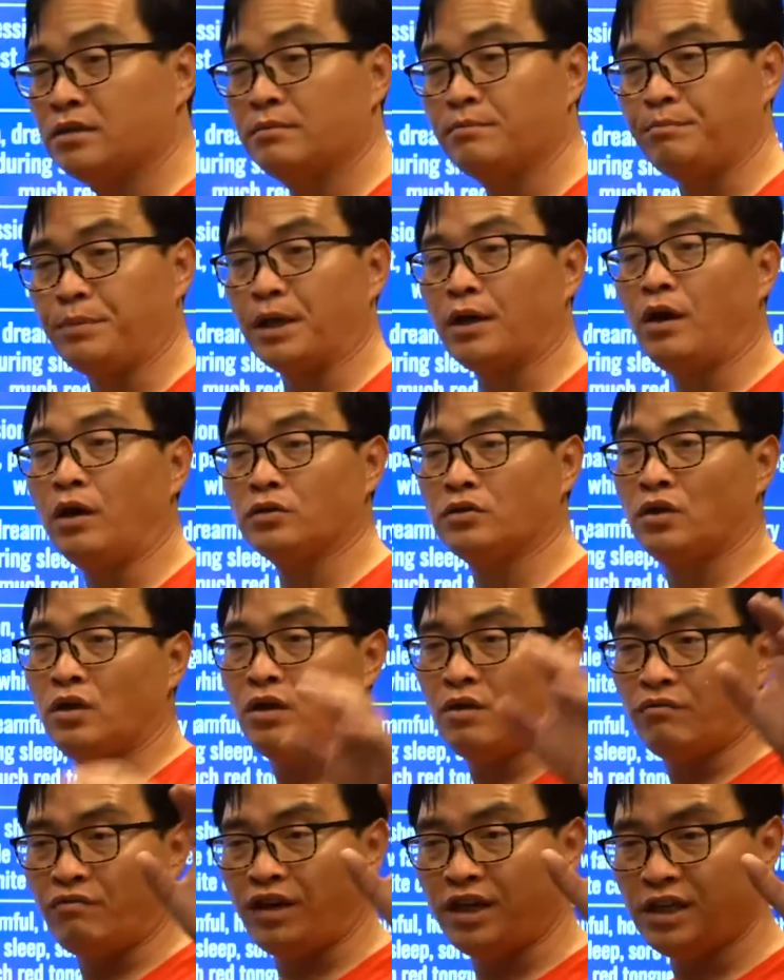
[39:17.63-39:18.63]
because
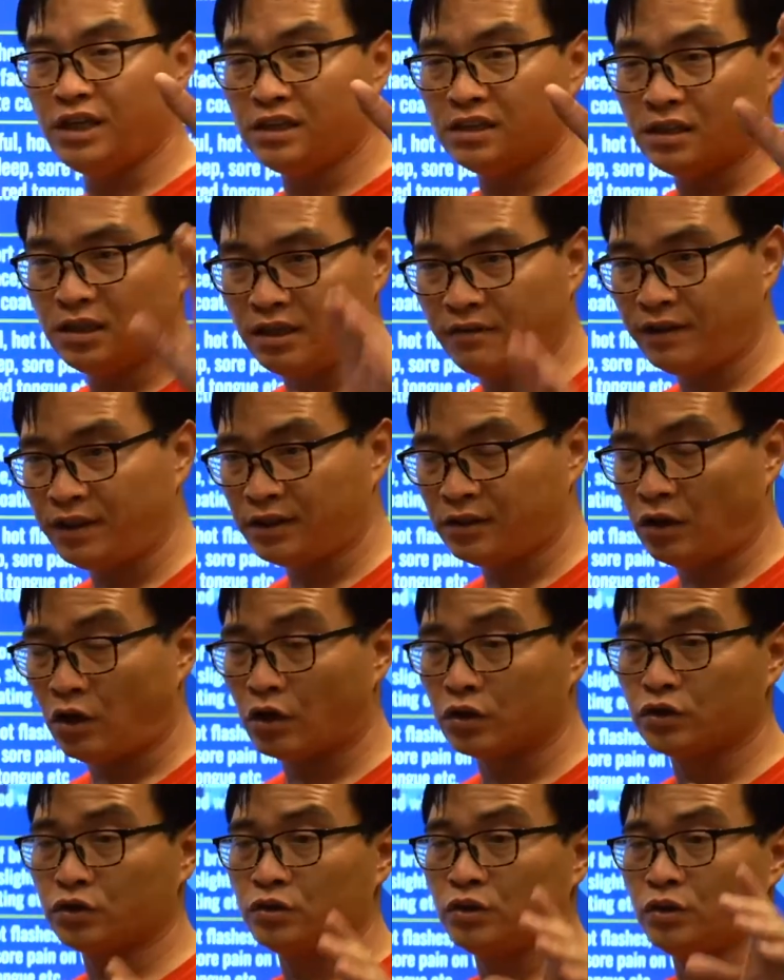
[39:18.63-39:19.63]
we need the liver
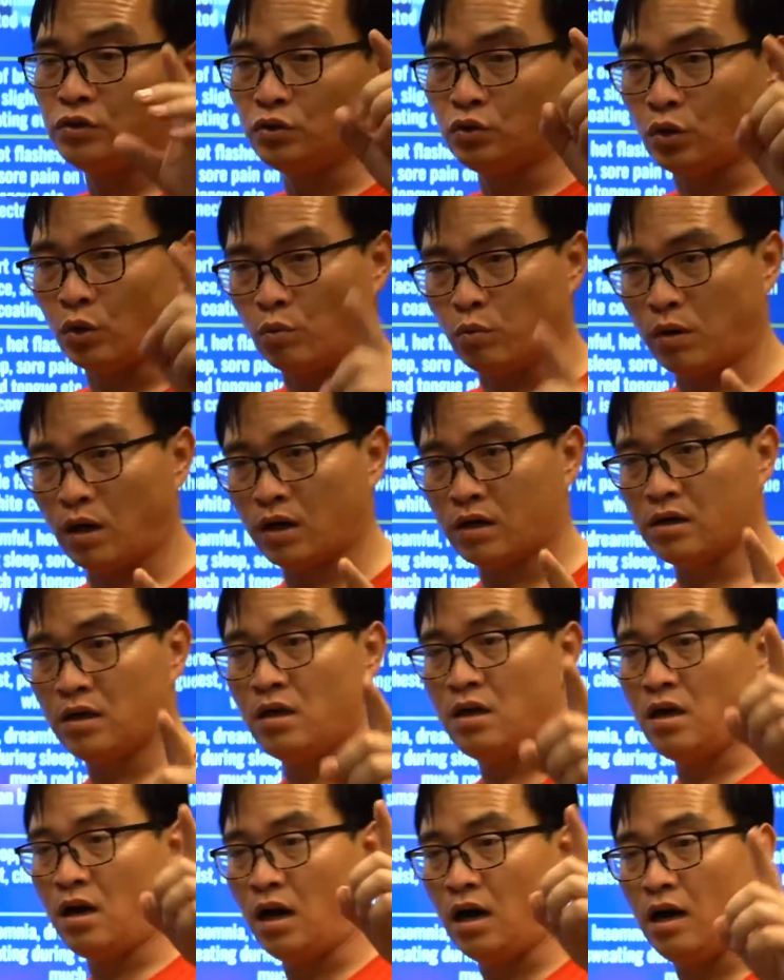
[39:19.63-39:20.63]
detox to work
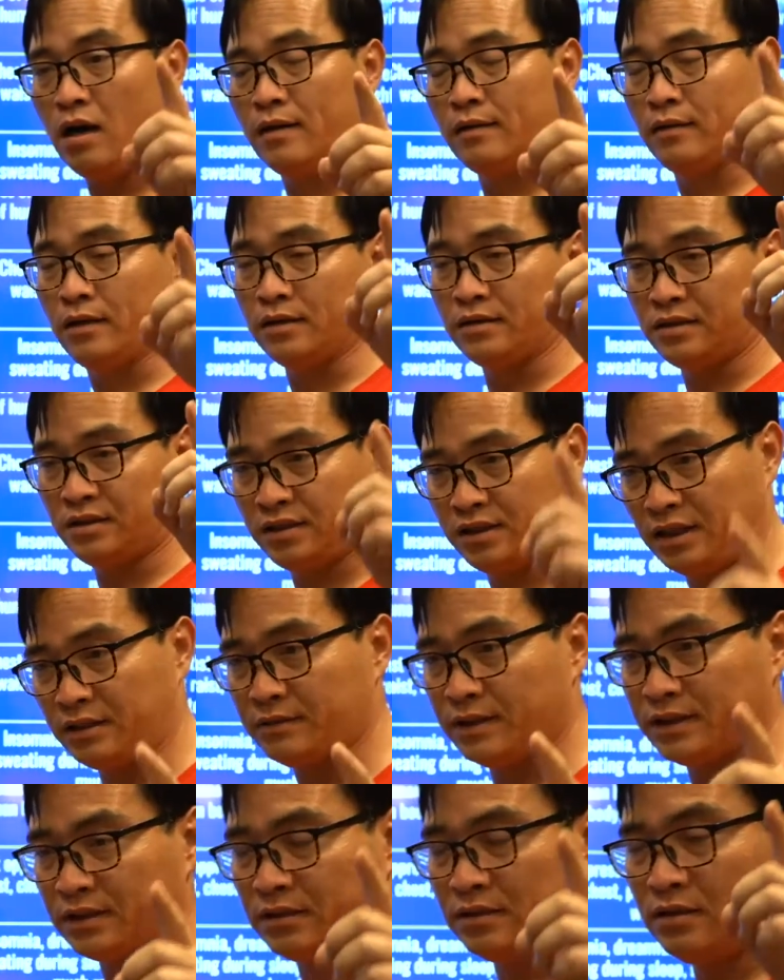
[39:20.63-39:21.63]
on the
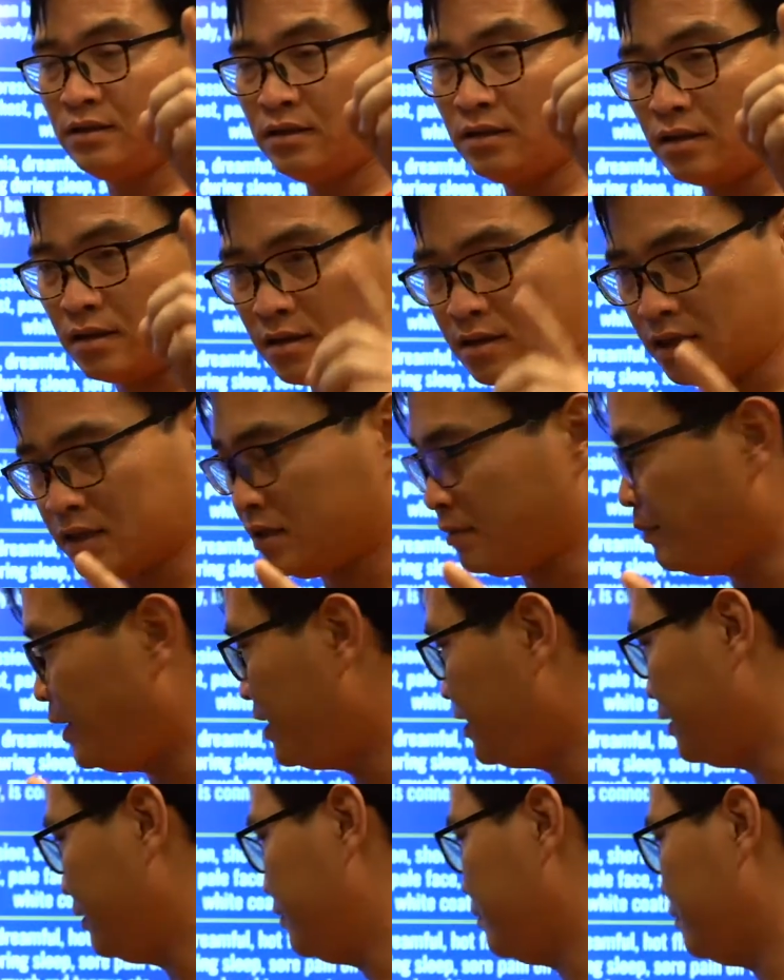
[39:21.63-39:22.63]
serious constipation.